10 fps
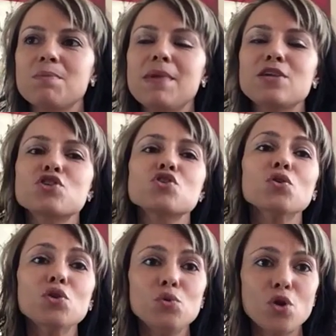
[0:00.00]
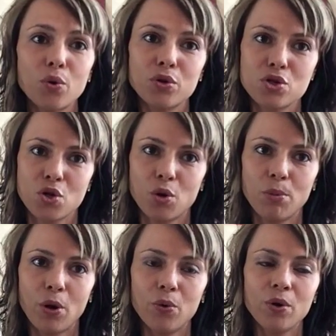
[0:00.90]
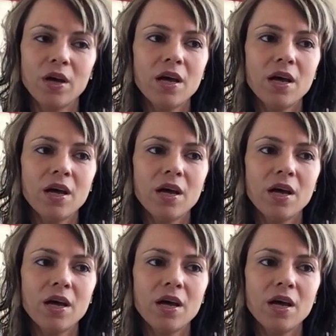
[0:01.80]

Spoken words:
Make sure you know the turbo.